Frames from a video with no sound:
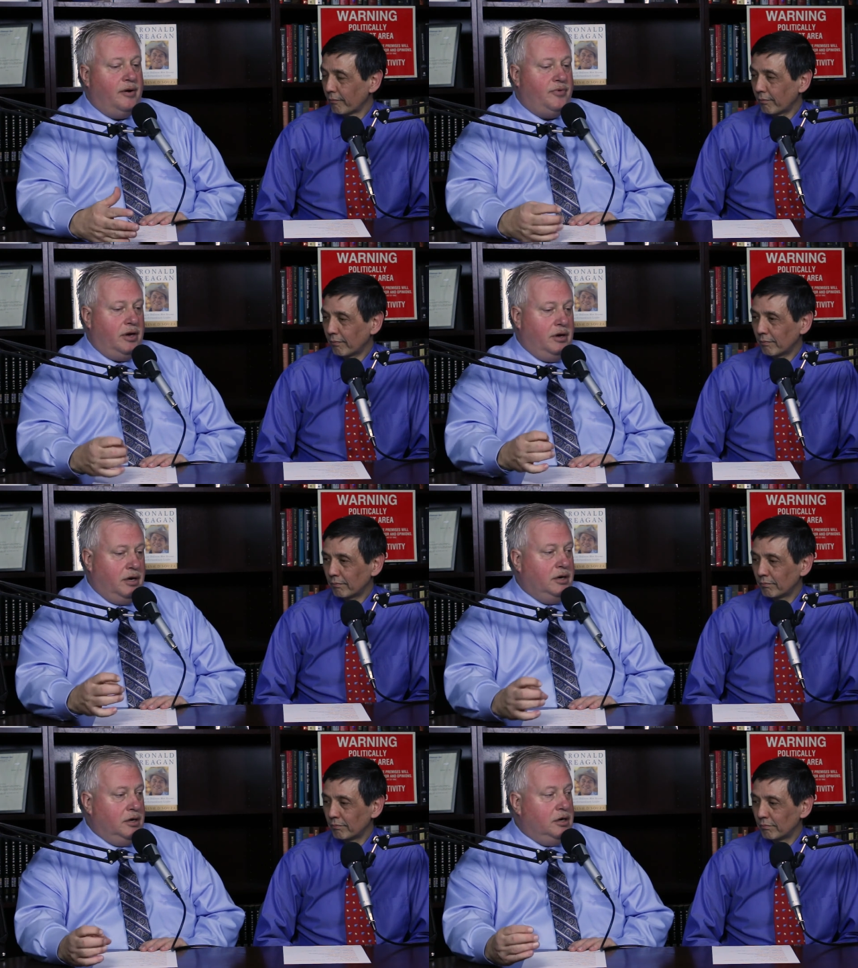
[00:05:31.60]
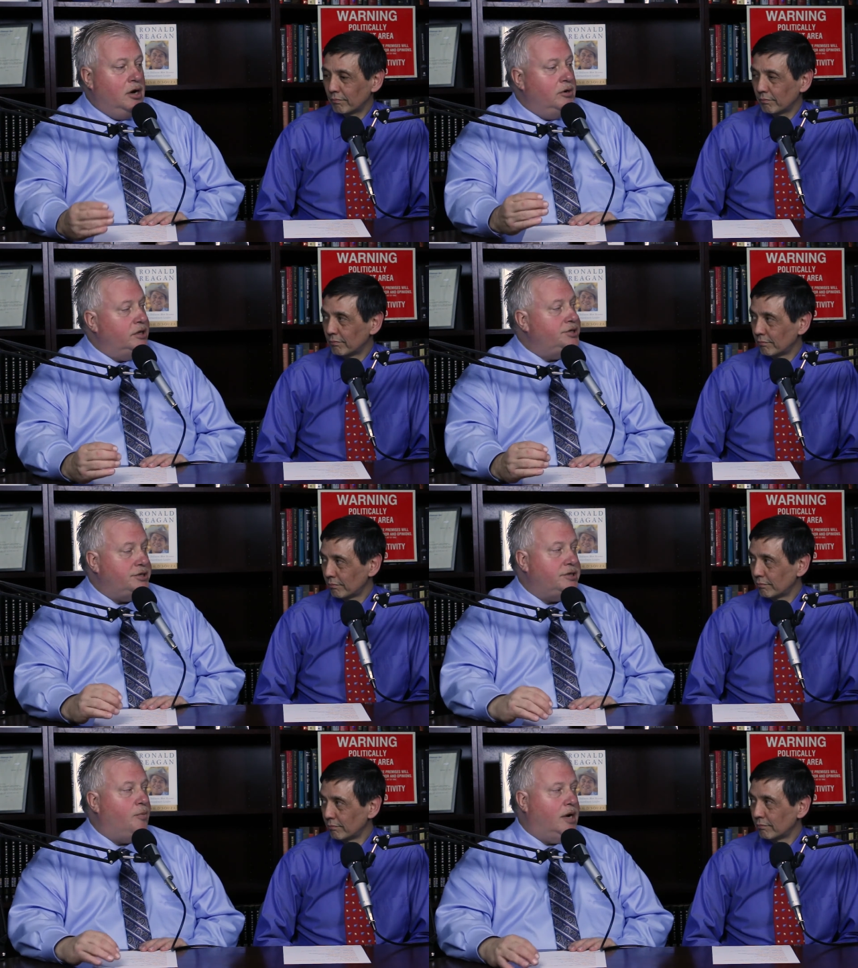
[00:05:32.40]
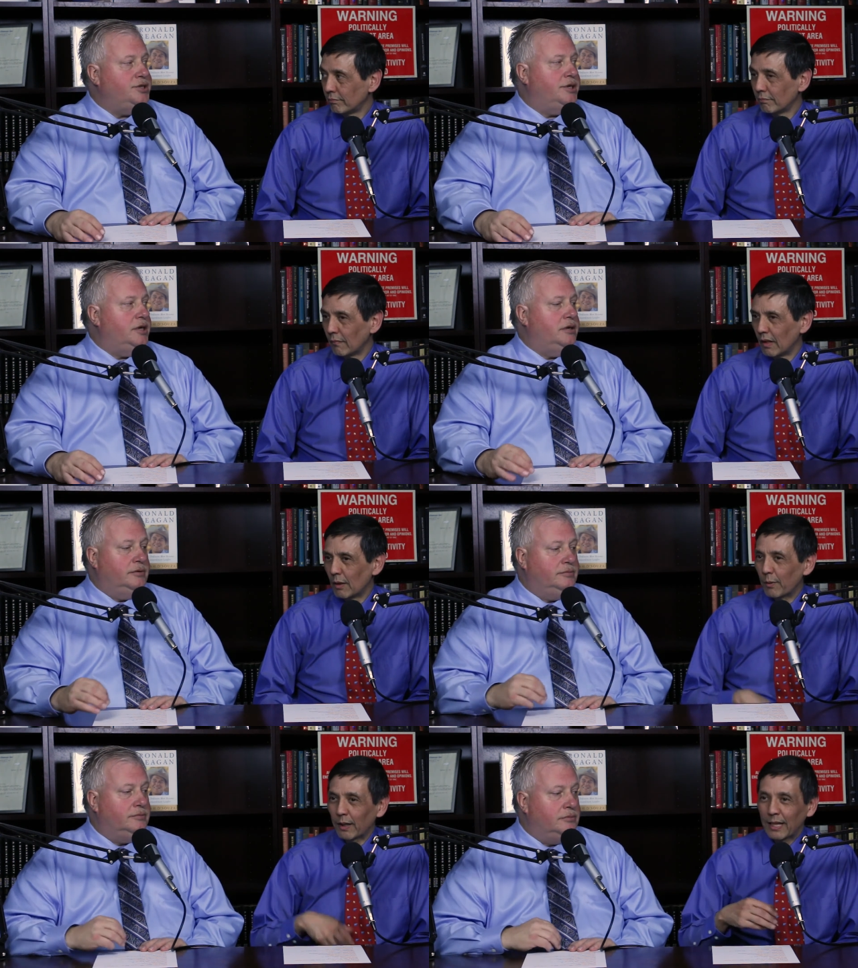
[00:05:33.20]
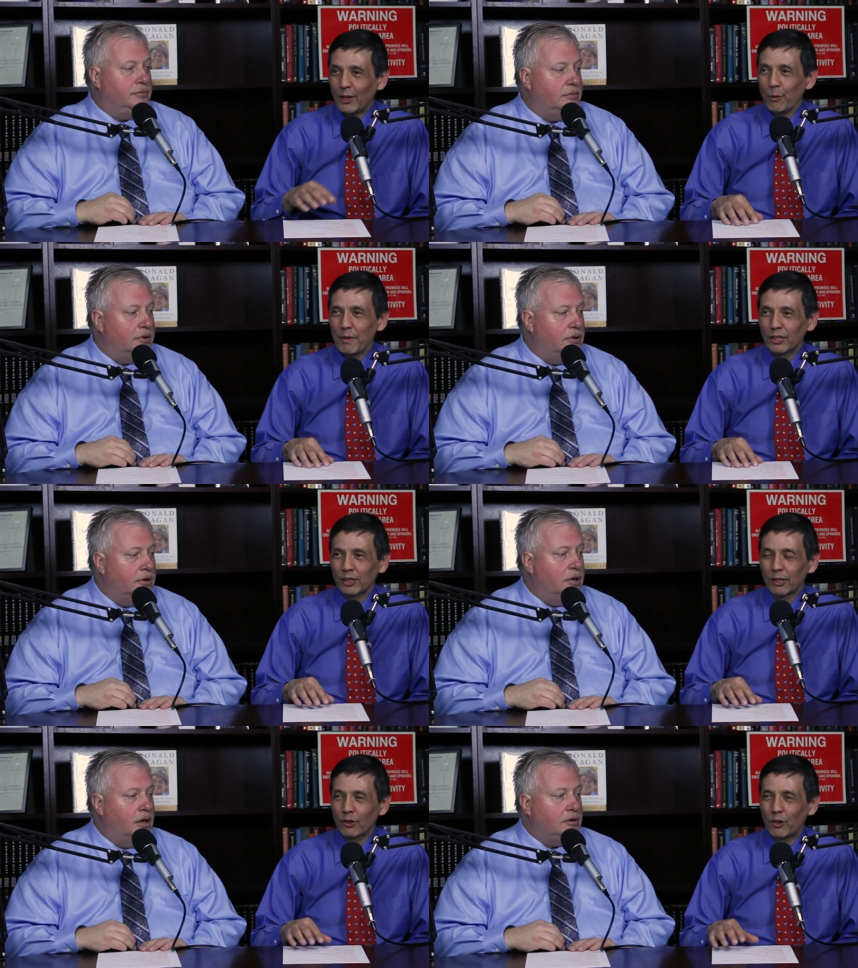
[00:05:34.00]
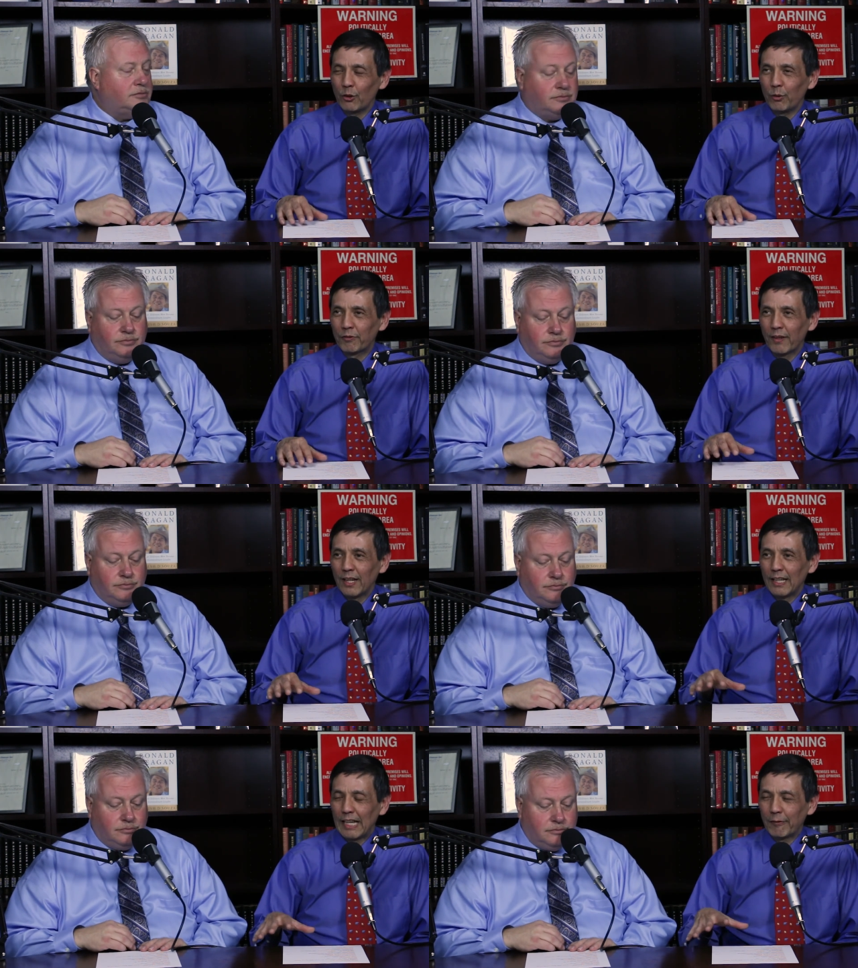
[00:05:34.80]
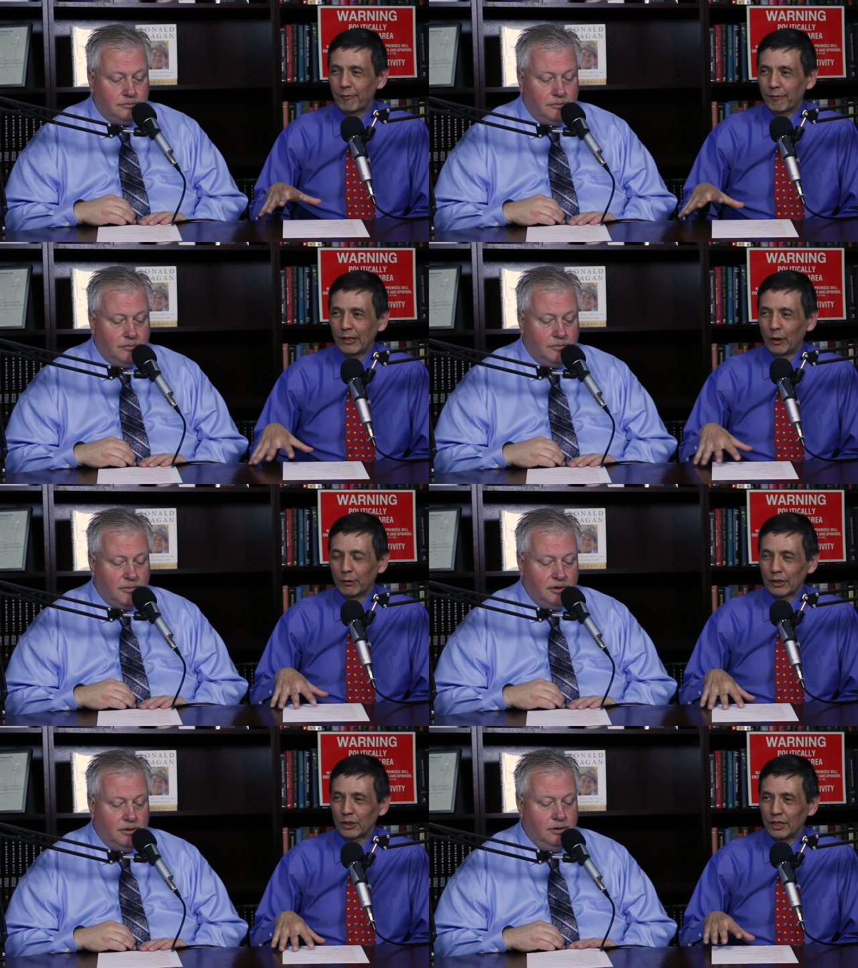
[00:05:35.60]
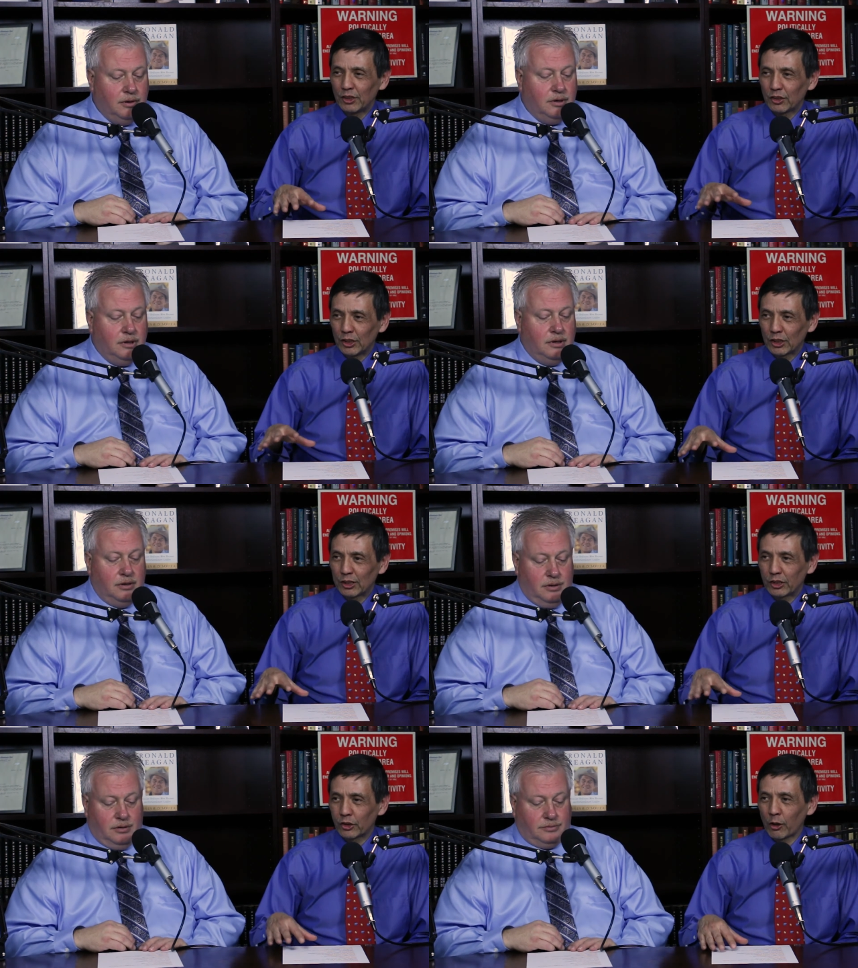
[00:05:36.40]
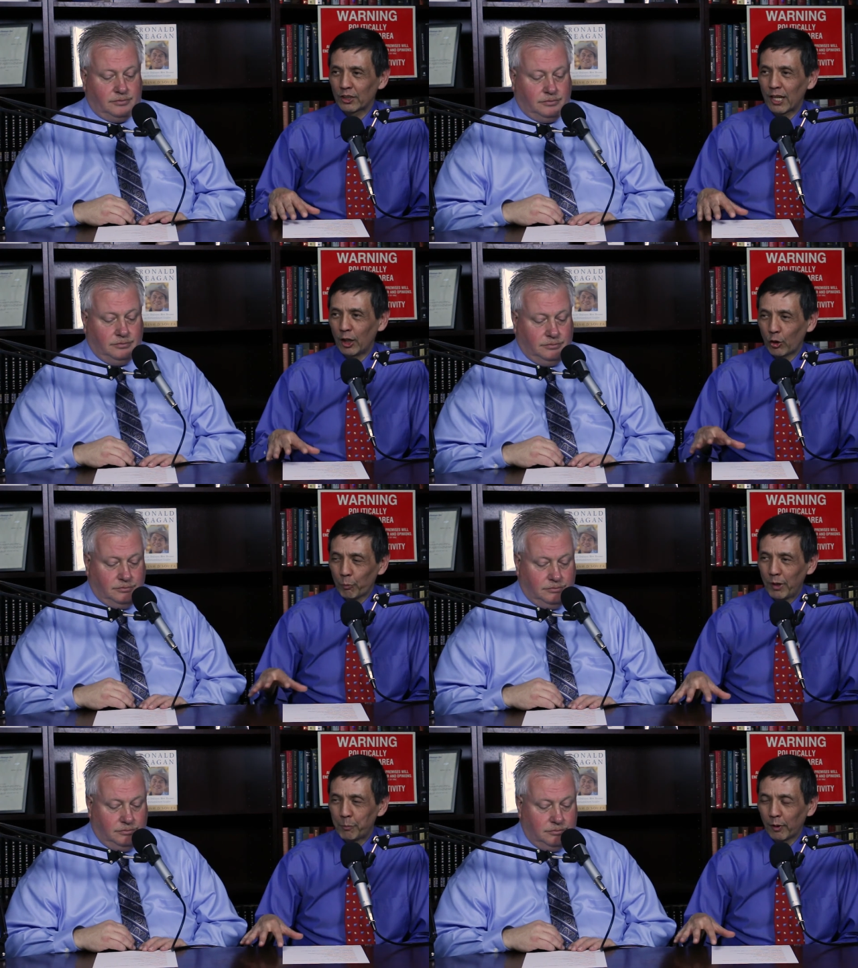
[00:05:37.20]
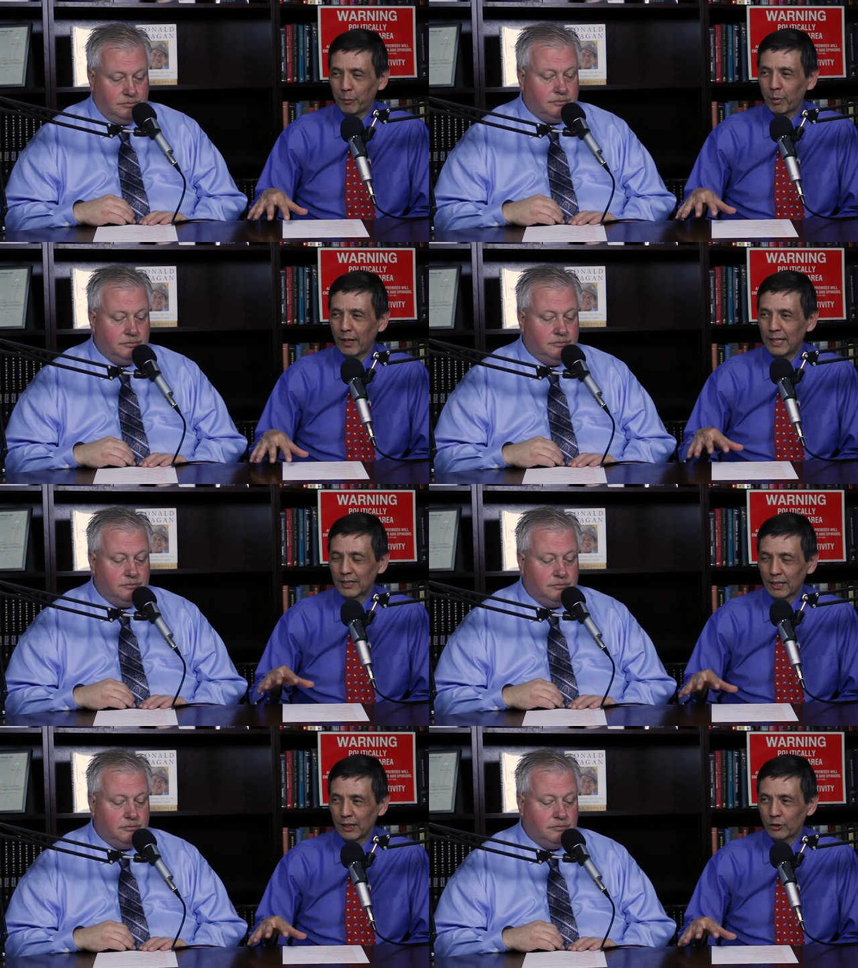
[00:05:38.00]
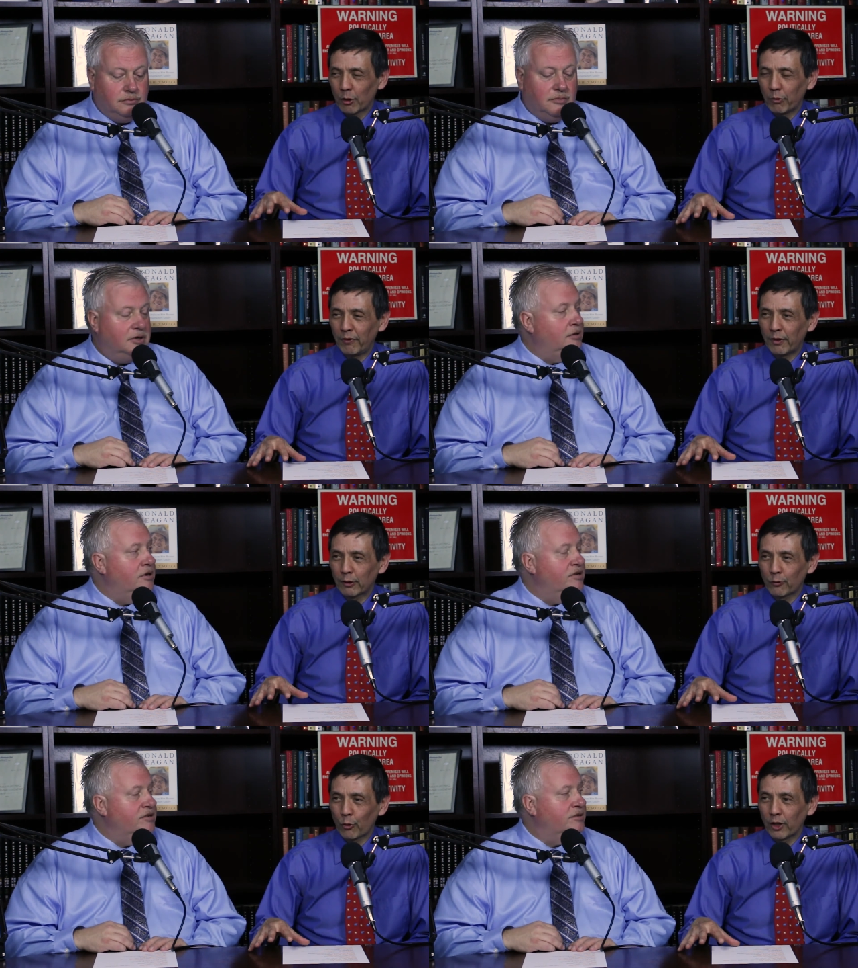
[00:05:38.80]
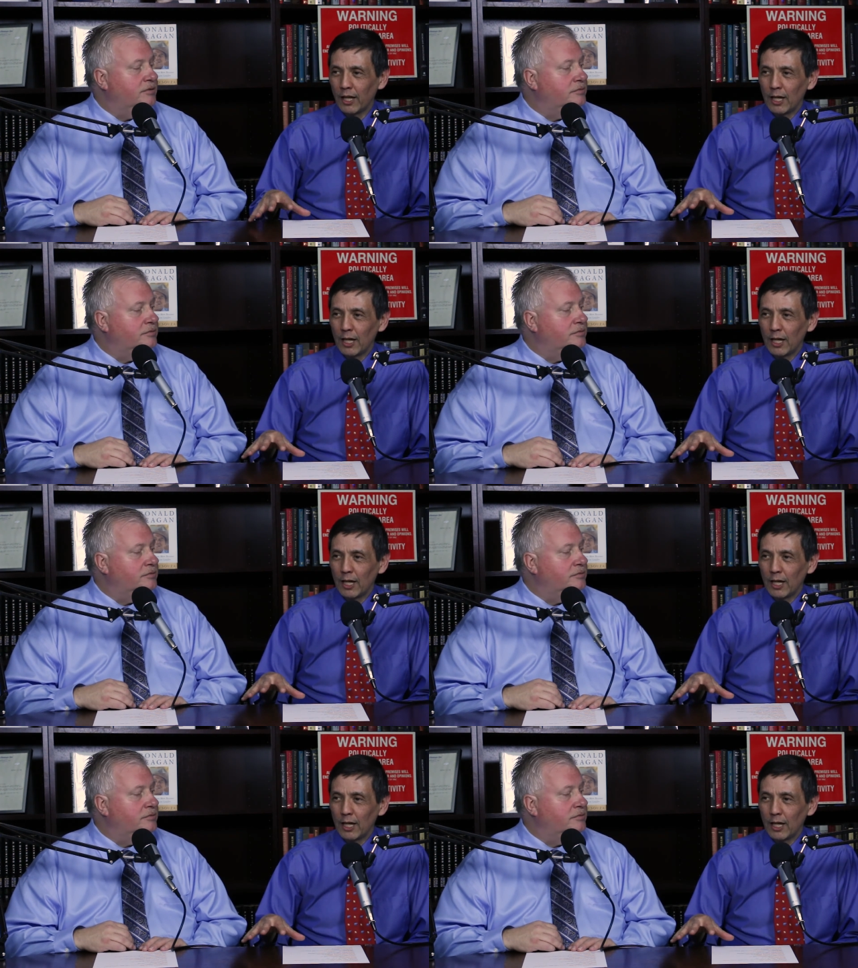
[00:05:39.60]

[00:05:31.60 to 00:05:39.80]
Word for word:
Speaker 1: of the coalitions in Washington.
Speaker 2: Well, can you imagine it too if you know, she starts getting her people in place and they start moving things forward?